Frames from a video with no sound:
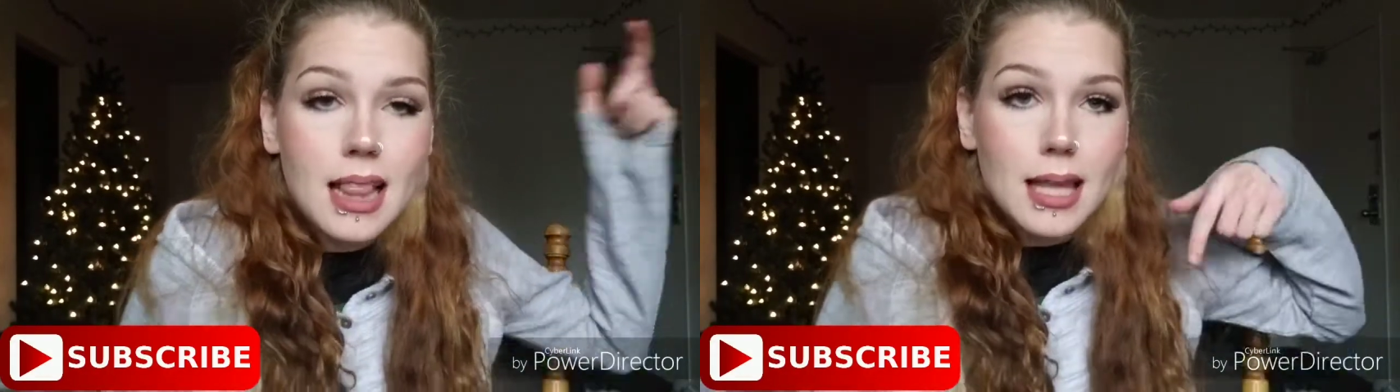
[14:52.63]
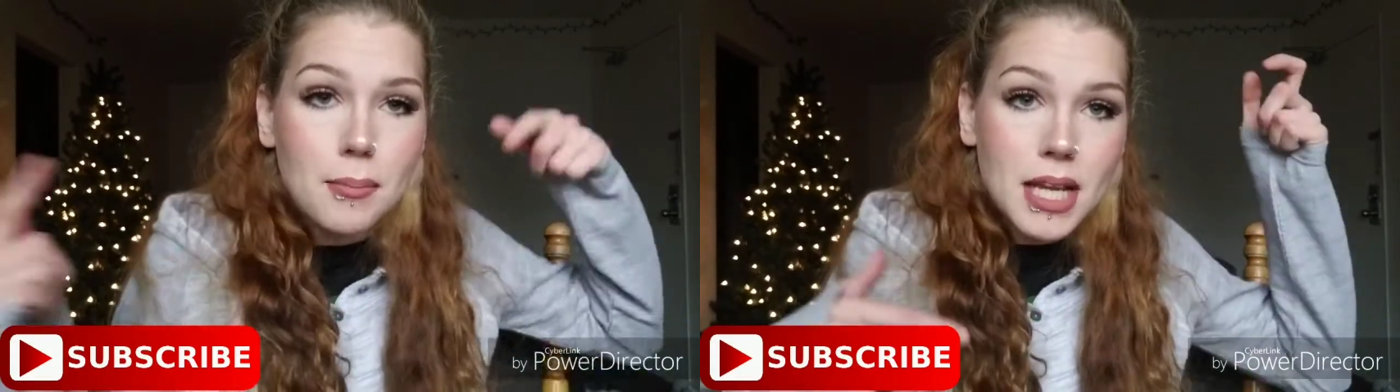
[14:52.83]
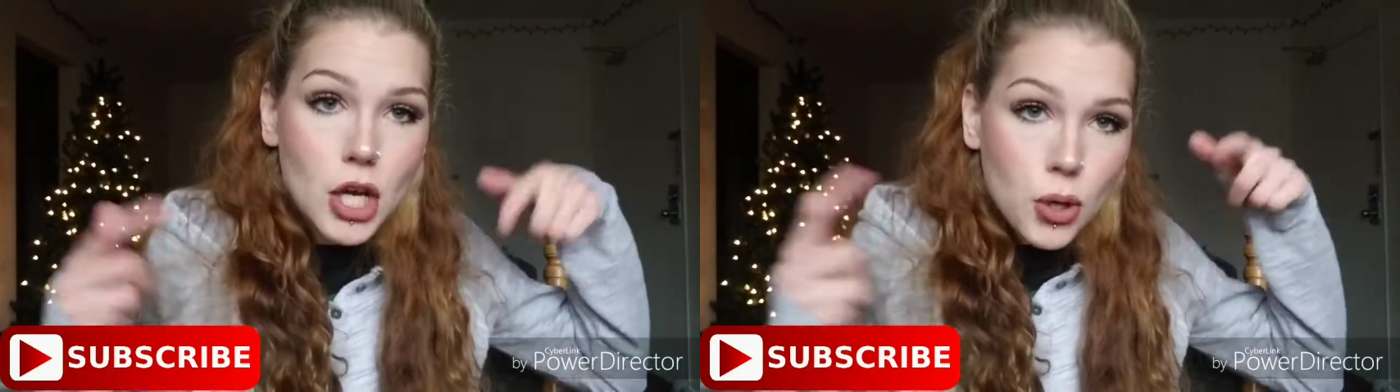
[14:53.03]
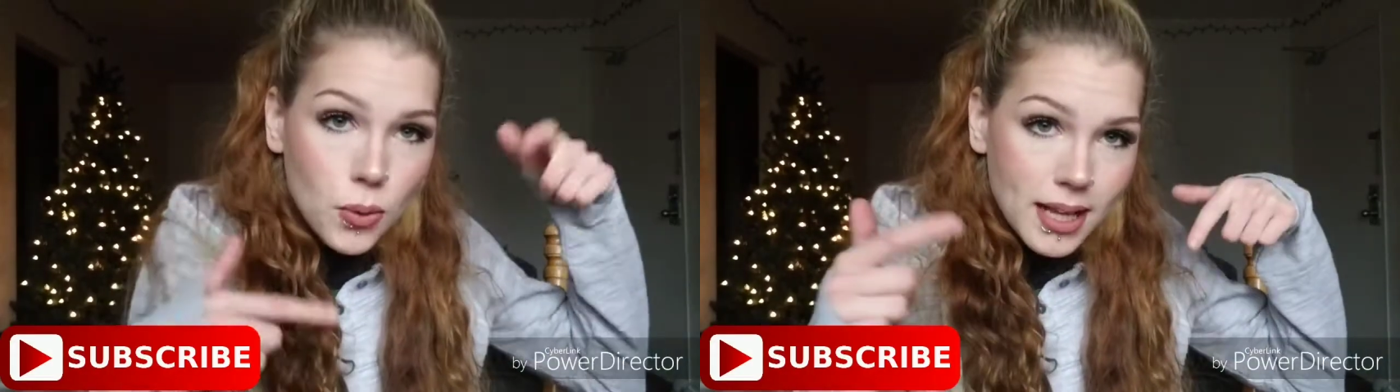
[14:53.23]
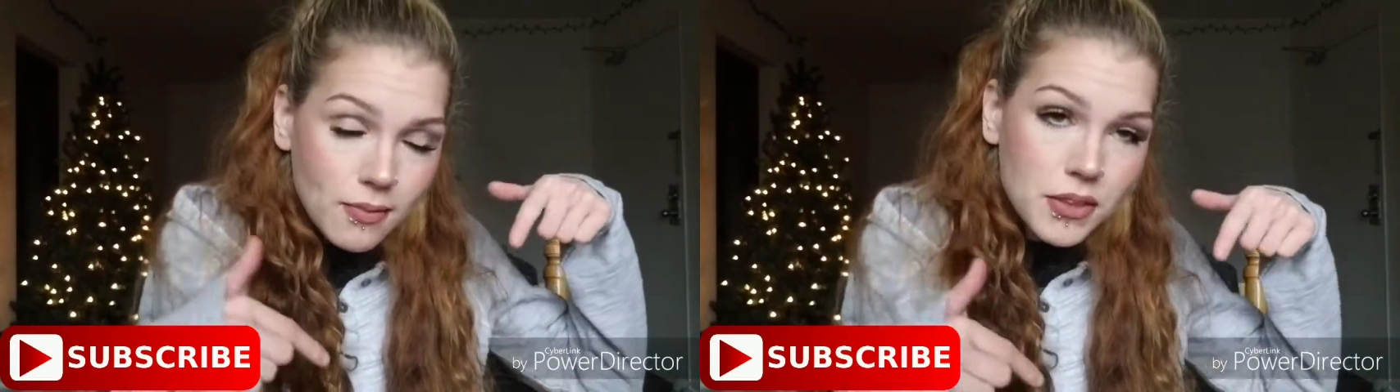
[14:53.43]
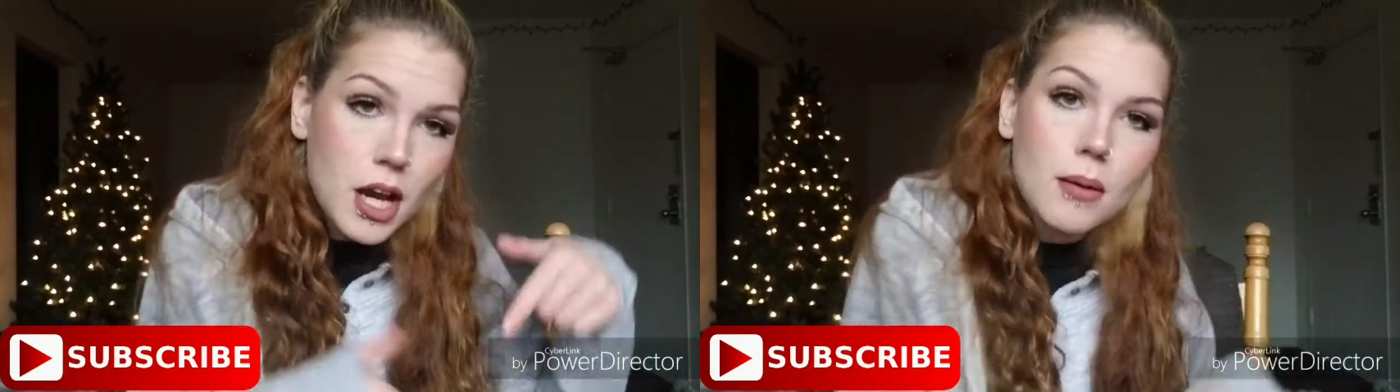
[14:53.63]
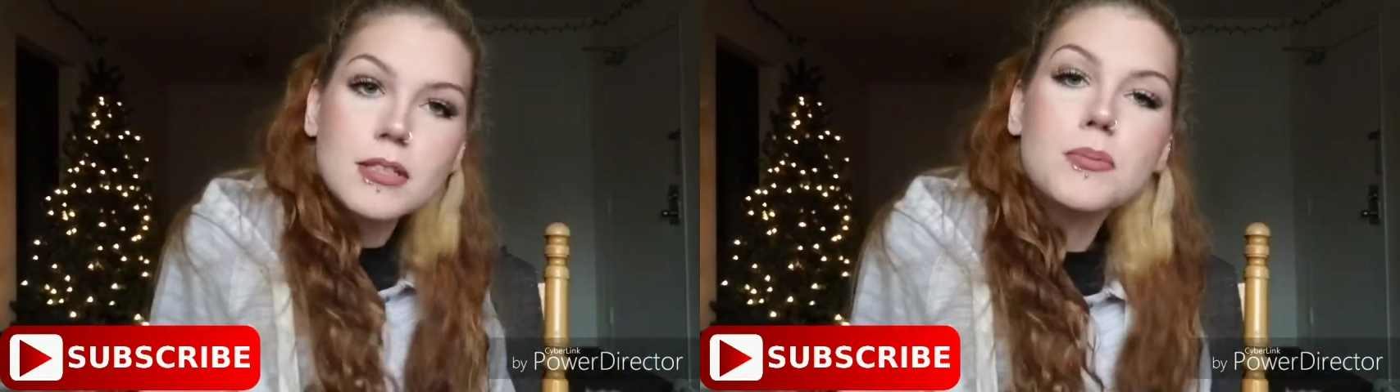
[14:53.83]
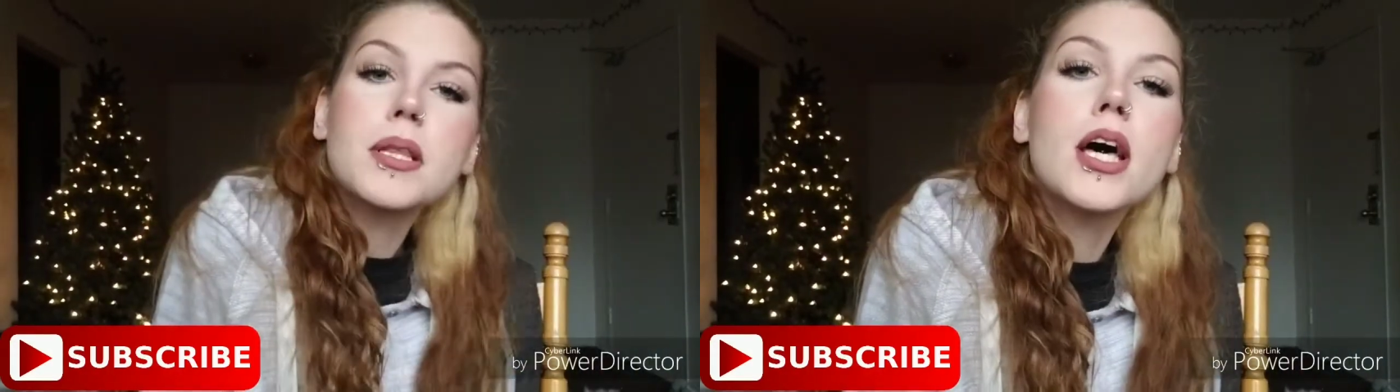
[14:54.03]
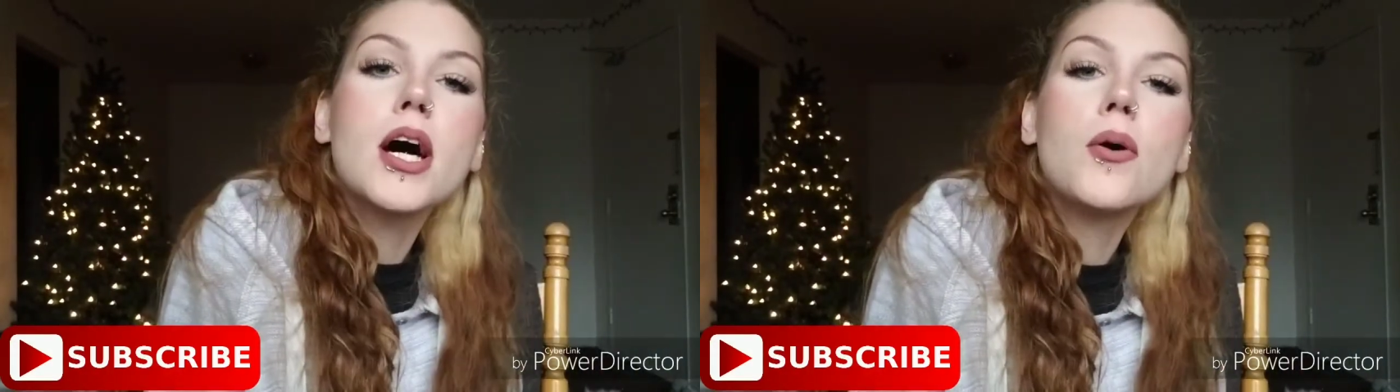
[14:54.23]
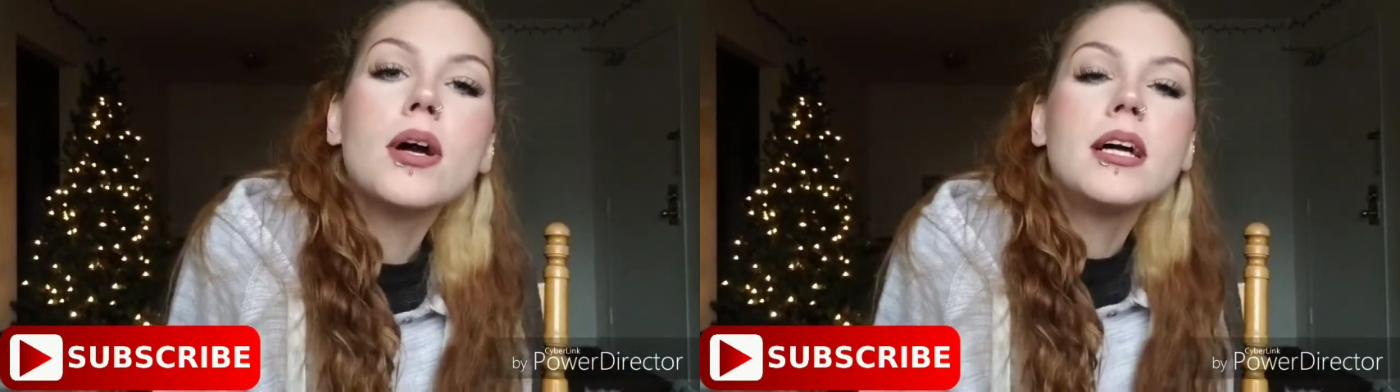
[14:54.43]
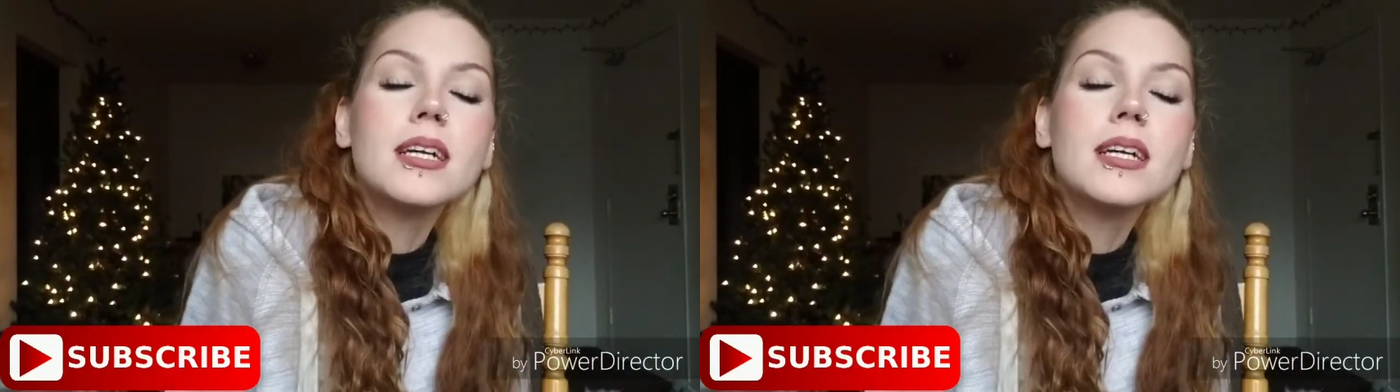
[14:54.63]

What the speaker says: let me know in the comments below.